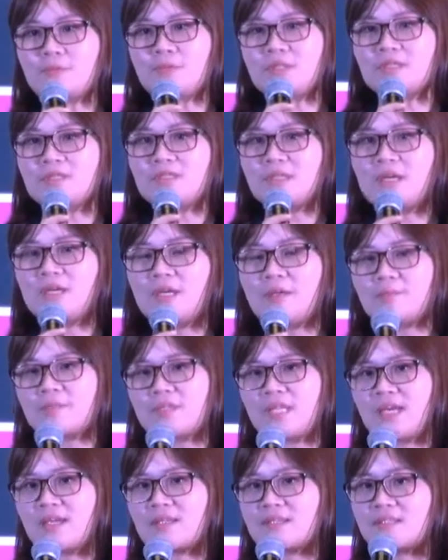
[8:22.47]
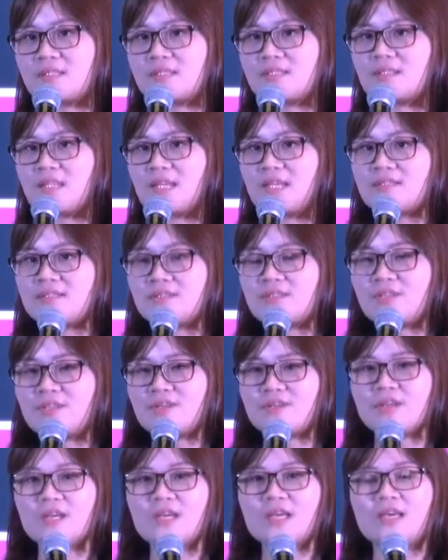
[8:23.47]
with MDEC since last
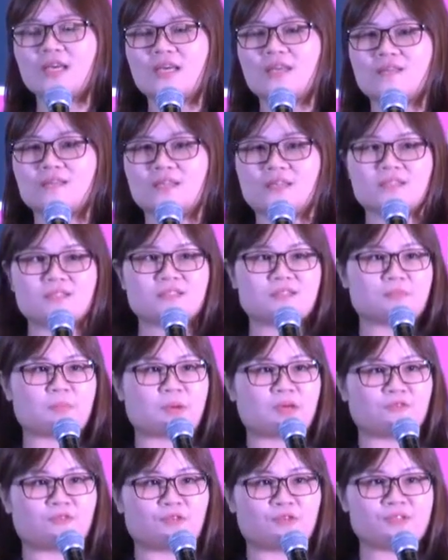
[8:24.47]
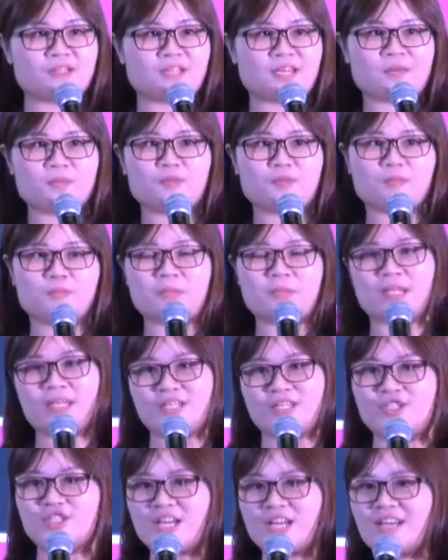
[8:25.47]
year, and this is my first time to
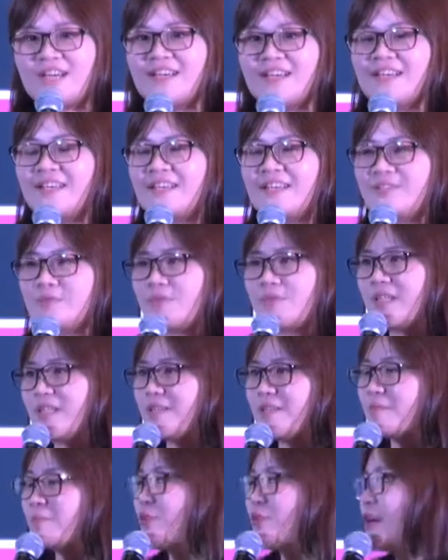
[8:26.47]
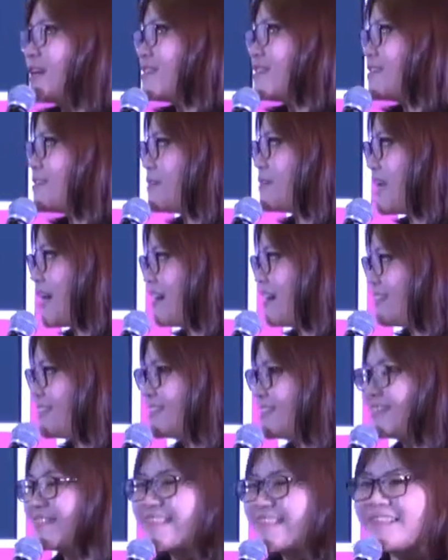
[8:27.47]
Malaysia. It's really impressed a
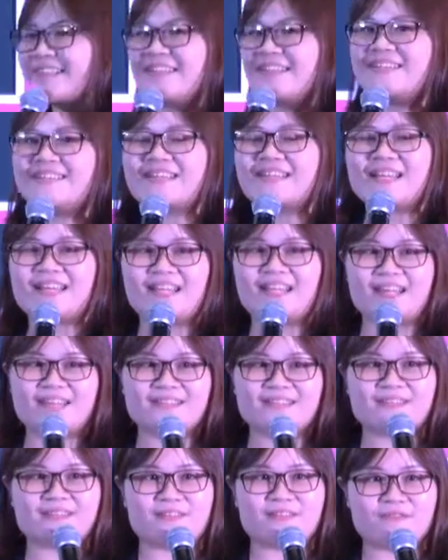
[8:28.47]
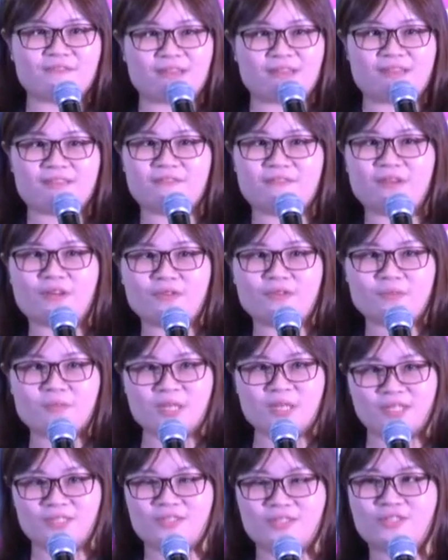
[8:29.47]
lot. And I like the event very
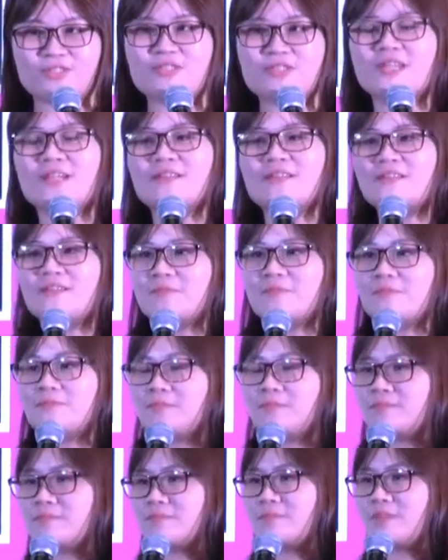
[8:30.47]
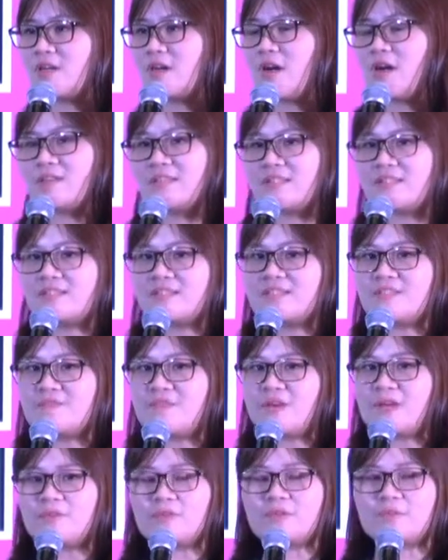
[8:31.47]
much. The audience is
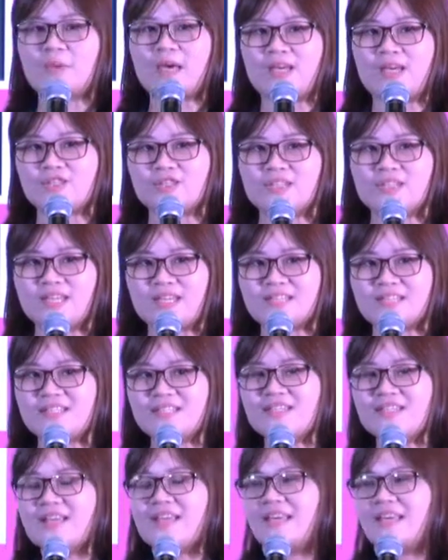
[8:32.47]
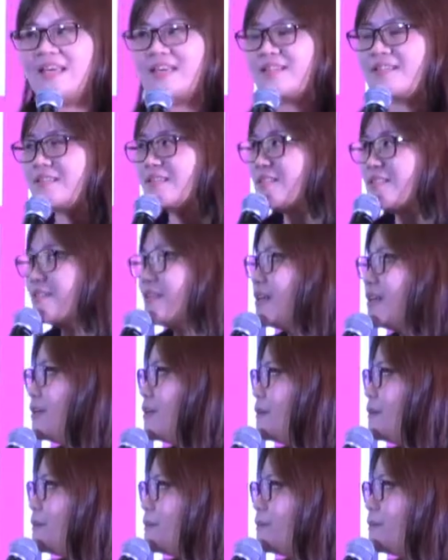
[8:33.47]
very passionate, and
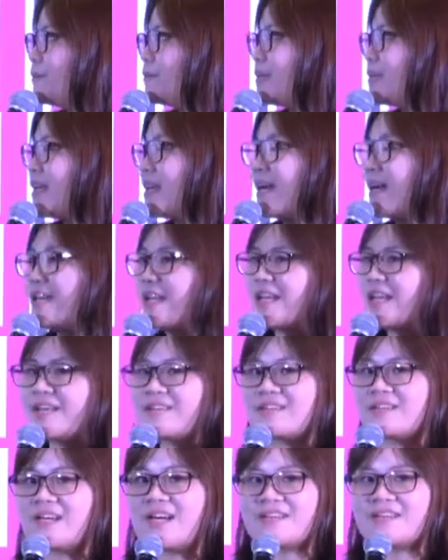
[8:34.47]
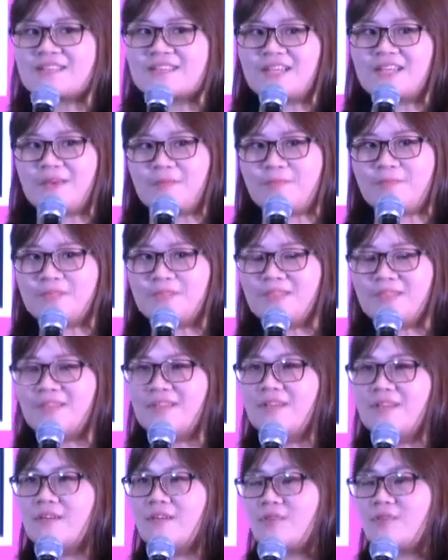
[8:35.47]
I like the concept.
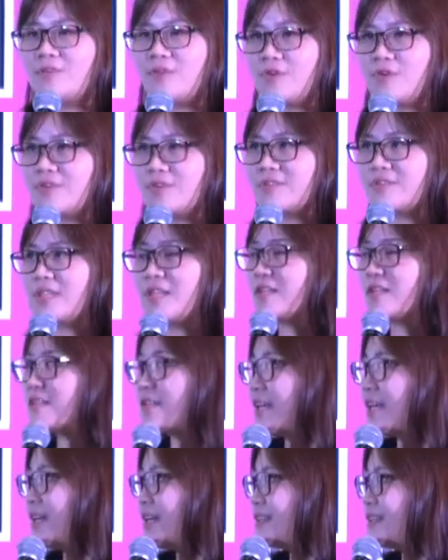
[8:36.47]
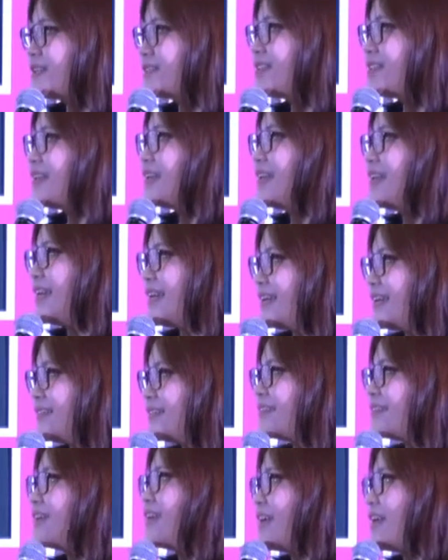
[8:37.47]
Learn, connect,
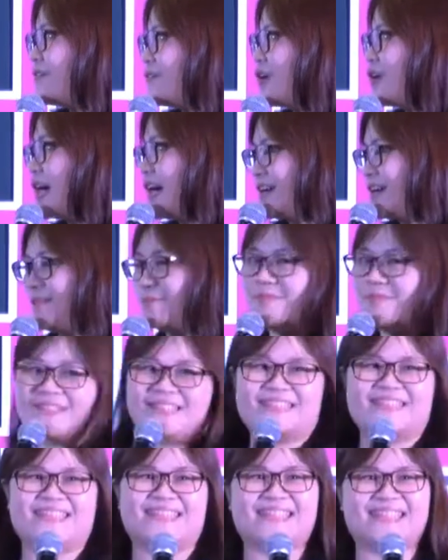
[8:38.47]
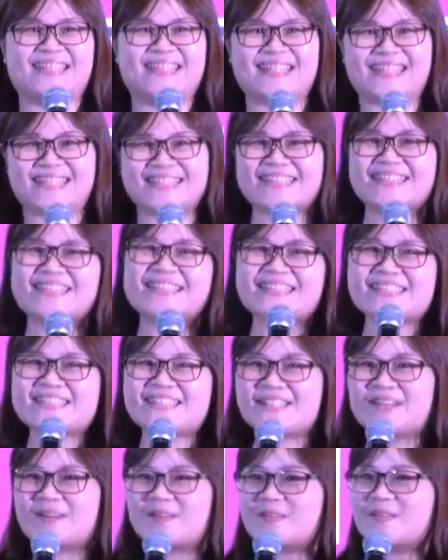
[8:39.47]
and level up.
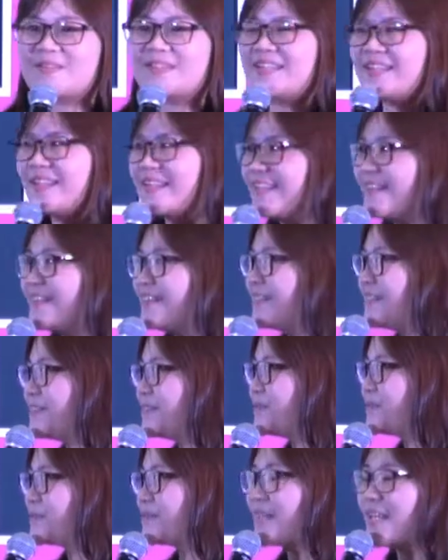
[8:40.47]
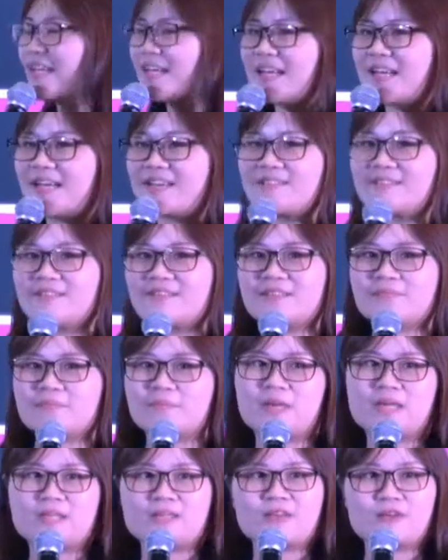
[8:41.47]
So I think
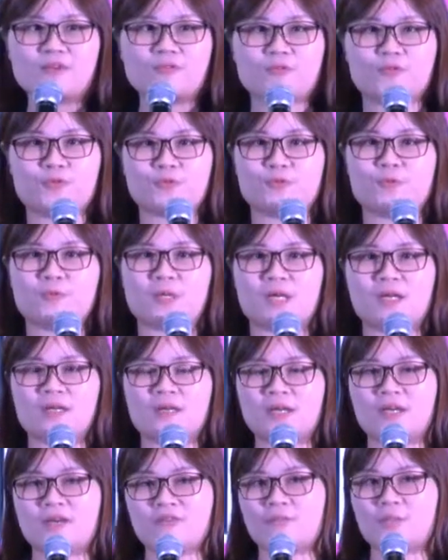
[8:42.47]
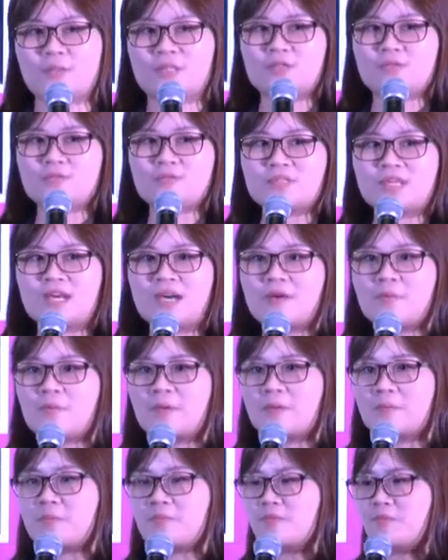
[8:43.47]
many of you have been to
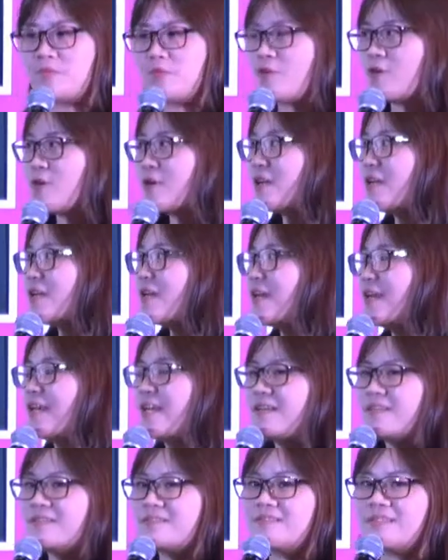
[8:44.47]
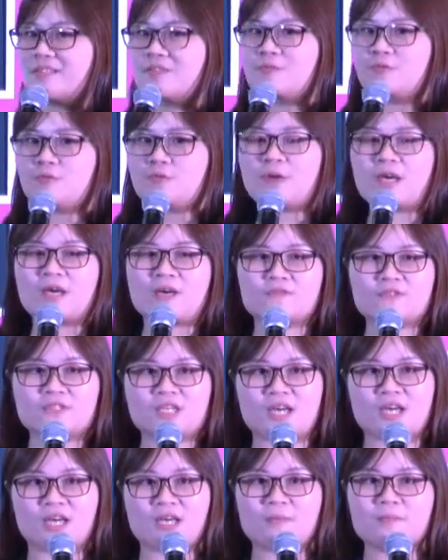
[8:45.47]
Taiwan before, and if you have
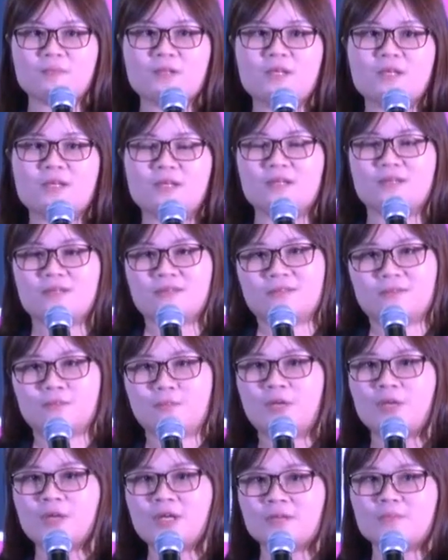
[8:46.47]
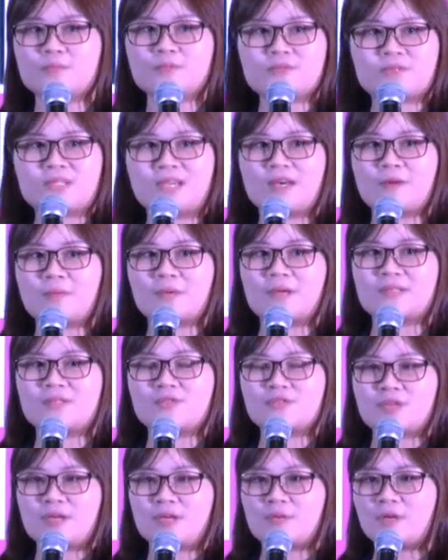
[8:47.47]
time, welcome to Taiwan
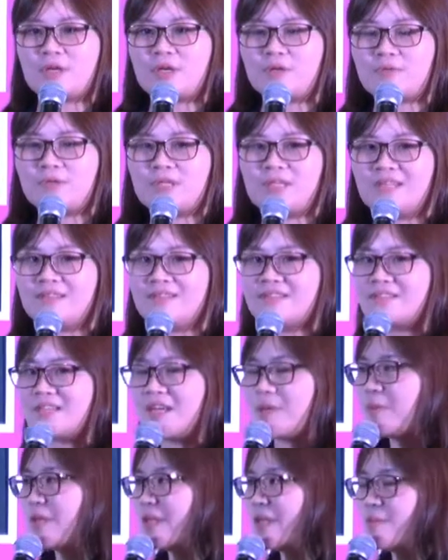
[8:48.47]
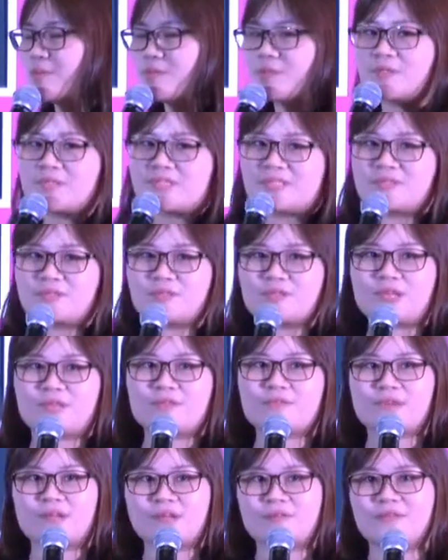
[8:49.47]
in January. The Taipei Game Show is in
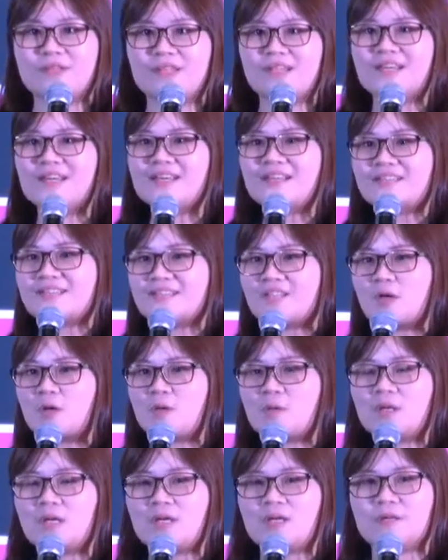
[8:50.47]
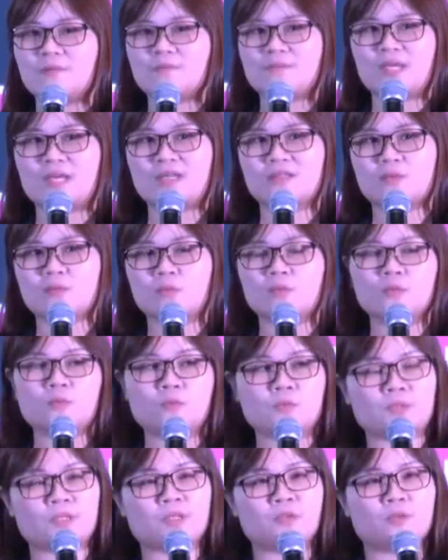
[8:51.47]
January. So and
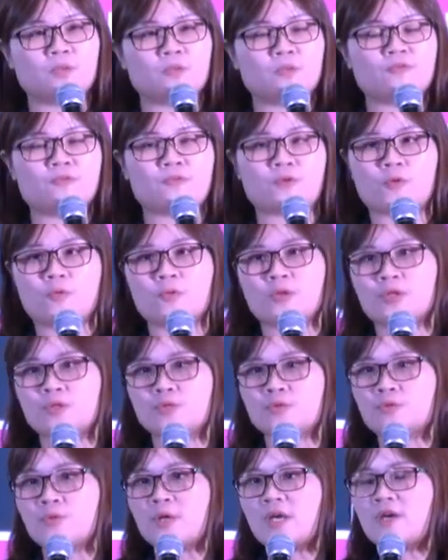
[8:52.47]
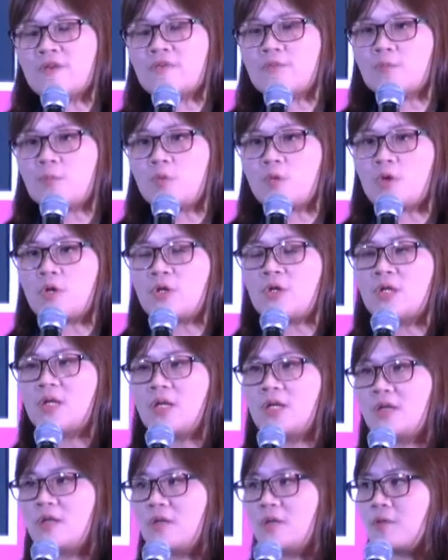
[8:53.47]
we look forward to have more
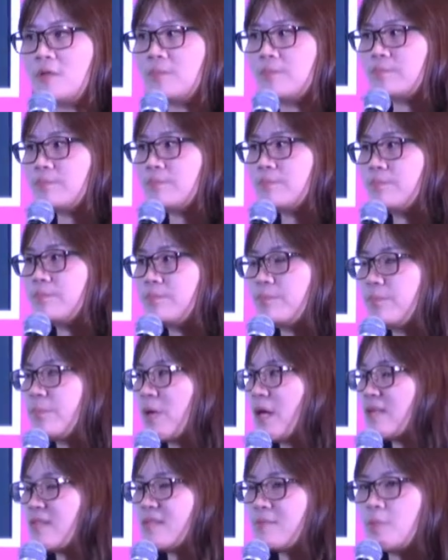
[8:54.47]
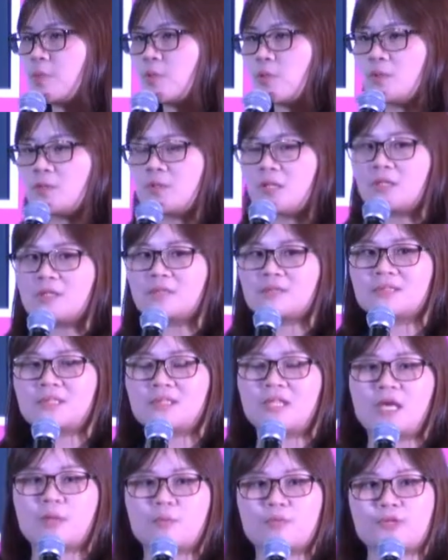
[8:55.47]
possible
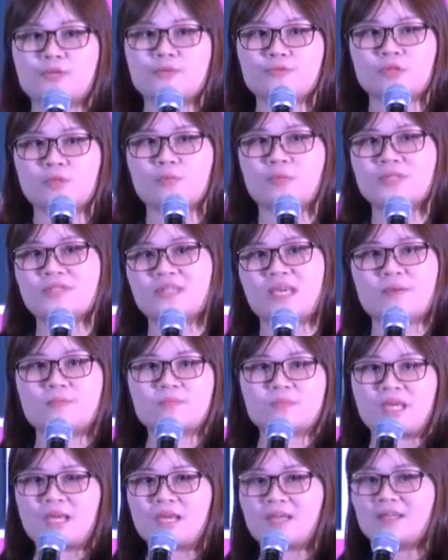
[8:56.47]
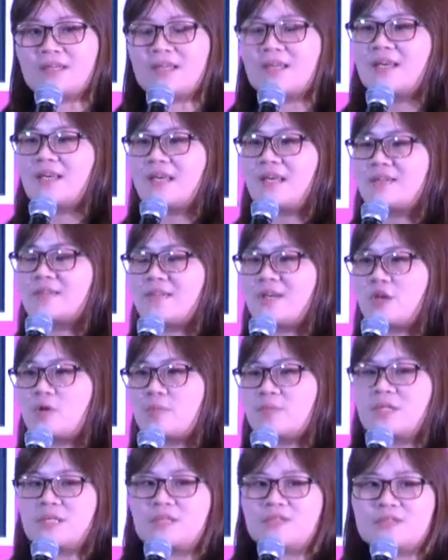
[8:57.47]
collaboration with MDEC and
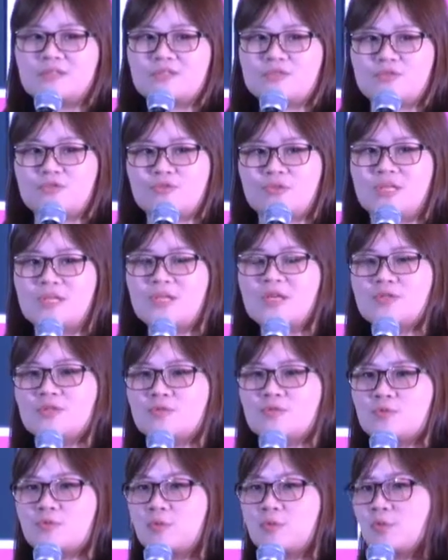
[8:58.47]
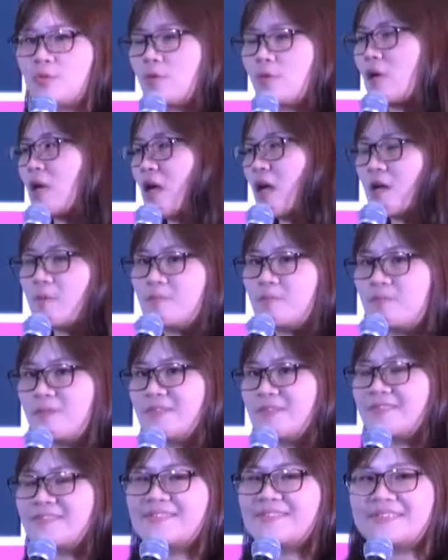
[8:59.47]
help the industry to grow up.
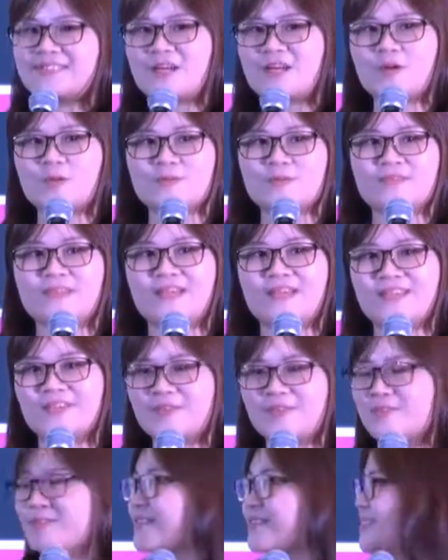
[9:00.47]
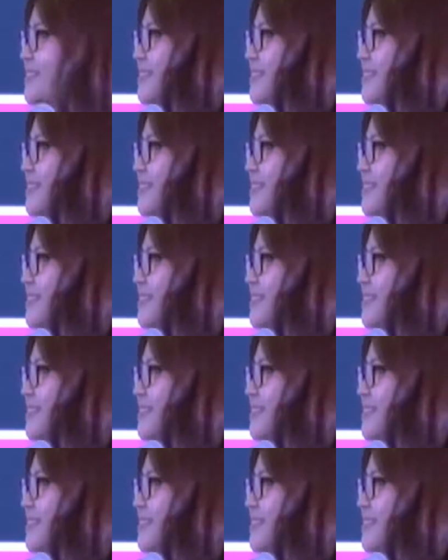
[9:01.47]
So thank you.